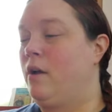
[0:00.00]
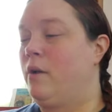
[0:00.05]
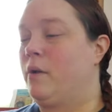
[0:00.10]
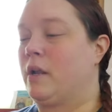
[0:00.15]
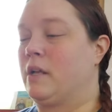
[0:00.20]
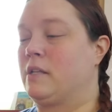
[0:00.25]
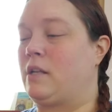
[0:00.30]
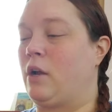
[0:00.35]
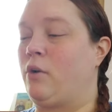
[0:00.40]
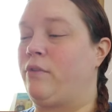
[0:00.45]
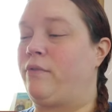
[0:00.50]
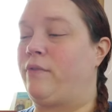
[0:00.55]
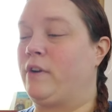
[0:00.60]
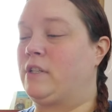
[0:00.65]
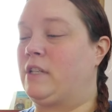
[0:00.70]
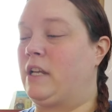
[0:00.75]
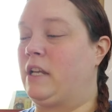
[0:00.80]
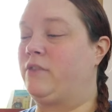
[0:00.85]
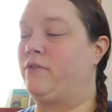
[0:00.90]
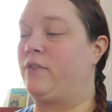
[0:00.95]
start with
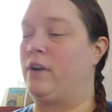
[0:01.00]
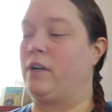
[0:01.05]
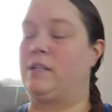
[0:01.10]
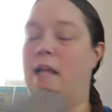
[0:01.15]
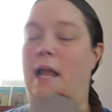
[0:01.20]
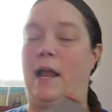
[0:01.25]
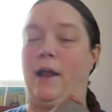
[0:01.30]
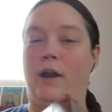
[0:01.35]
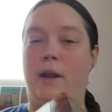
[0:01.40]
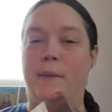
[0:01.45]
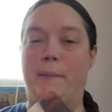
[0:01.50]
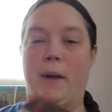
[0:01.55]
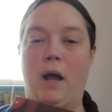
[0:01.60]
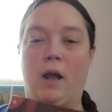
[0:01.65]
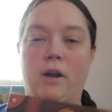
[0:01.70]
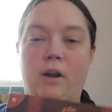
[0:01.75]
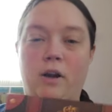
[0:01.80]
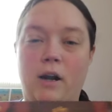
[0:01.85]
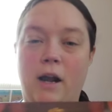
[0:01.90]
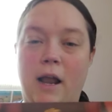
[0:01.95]
first things first. Harry
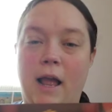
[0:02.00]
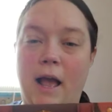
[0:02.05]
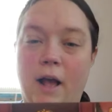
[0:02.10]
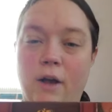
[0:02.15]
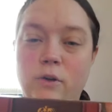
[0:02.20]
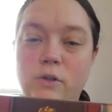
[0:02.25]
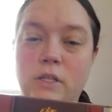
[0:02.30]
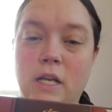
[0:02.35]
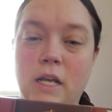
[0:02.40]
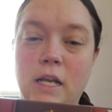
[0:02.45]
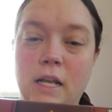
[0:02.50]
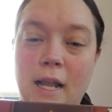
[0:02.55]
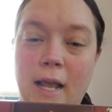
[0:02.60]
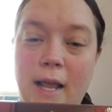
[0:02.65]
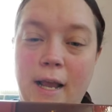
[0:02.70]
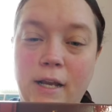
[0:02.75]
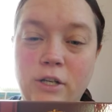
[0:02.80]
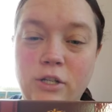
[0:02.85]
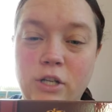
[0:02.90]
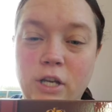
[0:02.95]
Potter House
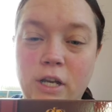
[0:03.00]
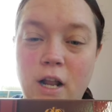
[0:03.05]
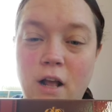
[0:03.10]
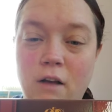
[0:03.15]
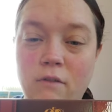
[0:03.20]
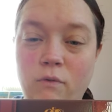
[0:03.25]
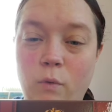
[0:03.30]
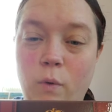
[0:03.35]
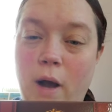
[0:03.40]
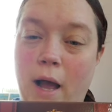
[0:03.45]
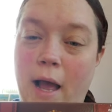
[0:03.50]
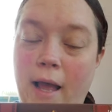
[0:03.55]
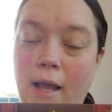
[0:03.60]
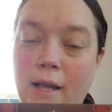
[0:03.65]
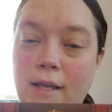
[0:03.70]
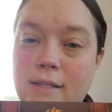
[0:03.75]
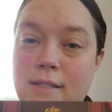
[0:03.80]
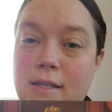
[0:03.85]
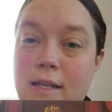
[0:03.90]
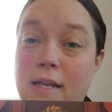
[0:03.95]
Collection of
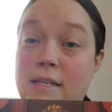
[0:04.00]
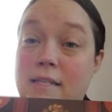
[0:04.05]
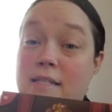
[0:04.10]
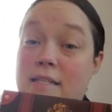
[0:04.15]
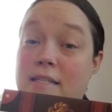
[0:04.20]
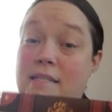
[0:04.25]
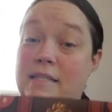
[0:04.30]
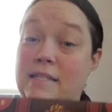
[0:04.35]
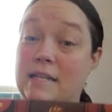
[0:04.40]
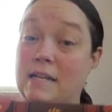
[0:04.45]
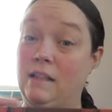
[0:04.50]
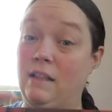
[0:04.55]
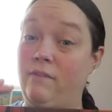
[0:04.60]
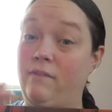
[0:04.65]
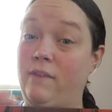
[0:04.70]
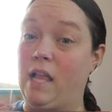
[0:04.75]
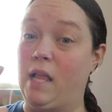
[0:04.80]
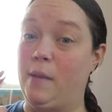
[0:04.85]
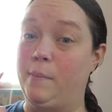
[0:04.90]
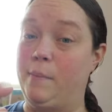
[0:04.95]
Wax is still
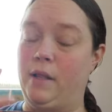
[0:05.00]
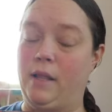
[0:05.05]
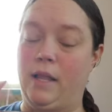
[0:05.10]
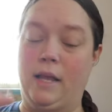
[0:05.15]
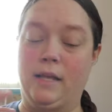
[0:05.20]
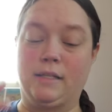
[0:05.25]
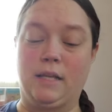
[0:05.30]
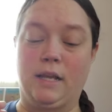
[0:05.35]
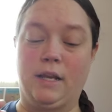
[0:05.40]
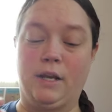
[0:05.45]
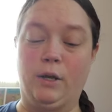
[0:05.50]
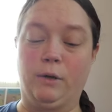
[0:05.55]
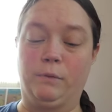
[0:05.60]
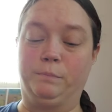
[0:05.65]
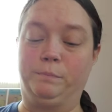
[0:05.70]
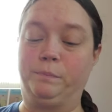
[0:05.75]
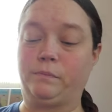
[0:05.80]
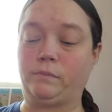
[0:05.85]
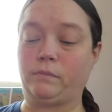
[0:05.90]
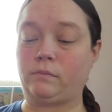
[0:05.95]
available last I knew.
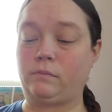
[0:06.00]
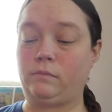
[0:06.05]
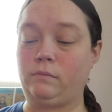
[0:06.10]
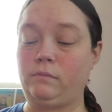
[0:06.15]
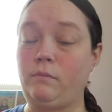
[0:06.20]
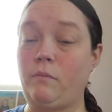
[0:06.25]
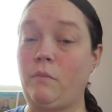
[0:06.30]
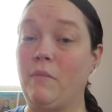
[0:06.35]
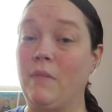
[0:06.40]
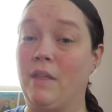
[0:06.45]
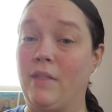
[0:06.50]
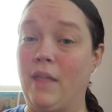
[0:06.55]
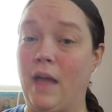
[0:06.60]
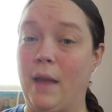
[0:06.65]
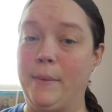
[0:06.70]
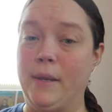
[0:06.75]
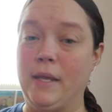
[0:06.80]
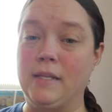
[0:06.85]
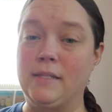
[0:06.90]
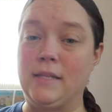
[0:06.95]

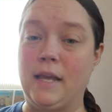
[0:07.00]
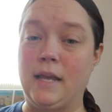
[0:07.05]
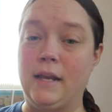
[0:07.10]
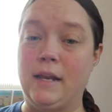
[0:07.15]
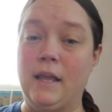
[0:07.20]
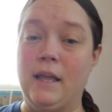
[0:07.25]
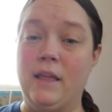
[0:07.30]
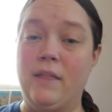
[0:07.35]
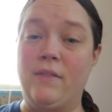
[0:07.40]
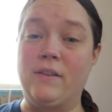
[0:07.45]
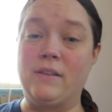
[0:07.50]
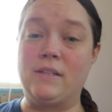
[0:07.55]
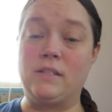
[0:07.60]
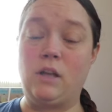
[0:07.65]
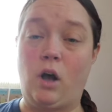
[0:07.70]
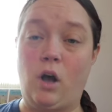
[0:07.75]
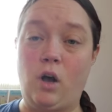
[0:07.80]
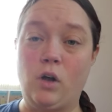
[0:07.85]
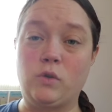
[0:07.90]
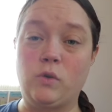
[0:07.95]
That being said, this is
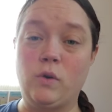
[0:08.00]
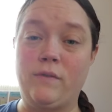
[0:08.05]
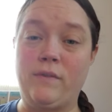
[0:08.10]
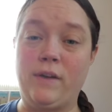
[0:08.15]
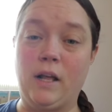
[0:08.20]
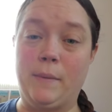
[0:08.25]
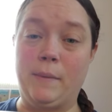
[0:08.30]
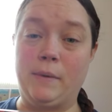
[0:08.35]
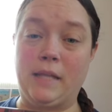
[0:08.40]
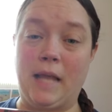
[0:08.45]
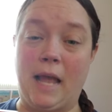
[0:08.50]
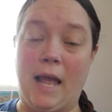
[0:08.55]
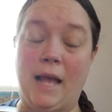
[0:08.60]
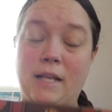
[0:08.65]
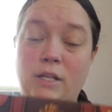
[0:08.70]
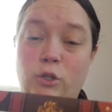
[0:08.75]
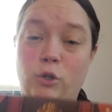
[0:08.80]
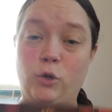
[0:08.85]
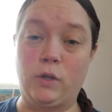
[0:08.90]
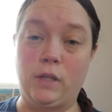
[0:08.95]
also available to
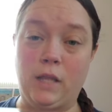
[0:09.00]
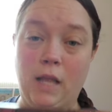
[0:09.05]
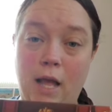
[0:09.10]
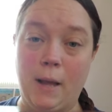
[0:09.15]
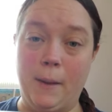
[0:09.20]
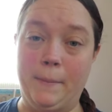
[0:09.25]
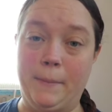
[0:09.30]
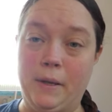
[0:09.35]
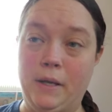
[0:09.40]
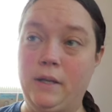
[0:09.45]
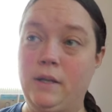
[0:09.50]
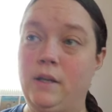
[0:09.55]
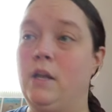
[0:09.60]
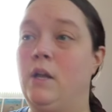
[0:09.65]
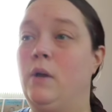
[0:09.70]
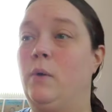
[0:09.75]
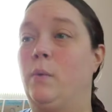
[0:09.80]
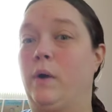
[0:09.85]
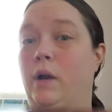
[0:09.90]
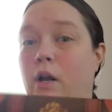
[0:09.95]
add to club.
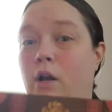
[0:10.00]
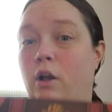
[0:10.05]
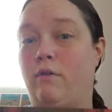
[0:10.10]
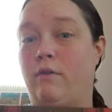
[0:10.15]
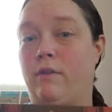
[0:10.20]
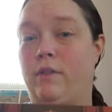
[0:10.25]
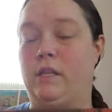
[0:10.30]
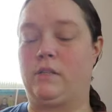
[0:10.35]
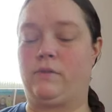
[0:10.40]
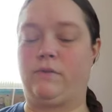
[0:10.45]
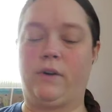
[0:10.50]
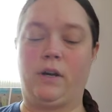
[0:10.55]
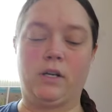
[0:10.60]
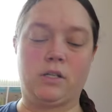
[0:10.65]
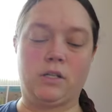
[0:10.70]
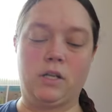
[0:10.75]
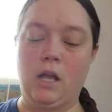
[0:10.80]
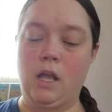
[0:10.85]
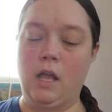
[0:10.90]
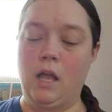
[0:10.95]
We're gonna go over this
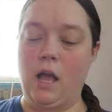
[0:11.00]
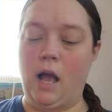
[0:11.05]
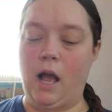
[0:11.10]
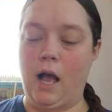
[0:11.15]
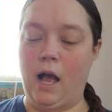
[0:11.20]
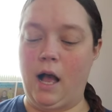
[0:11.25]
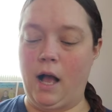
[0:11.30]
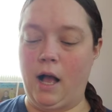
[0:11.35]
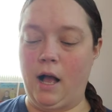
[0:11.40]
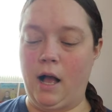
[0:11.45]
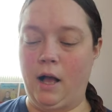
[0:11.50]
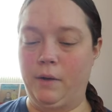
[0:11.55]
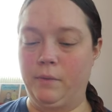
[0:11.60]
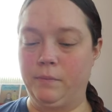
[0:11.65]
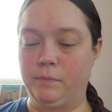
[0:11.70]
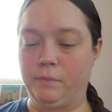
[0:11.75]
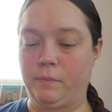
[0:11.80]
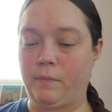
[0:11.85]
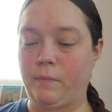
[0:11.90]
first. Um,